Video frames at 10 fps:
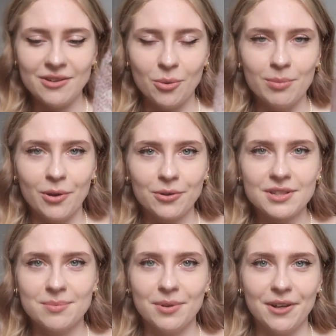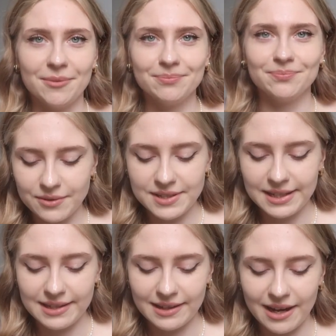not blocked, but I'll
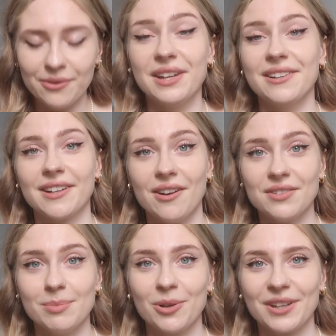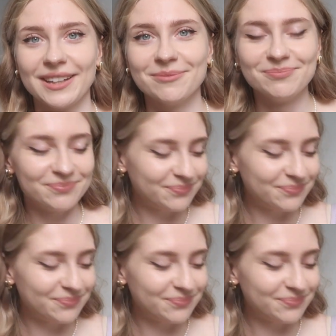see how they look after blocking.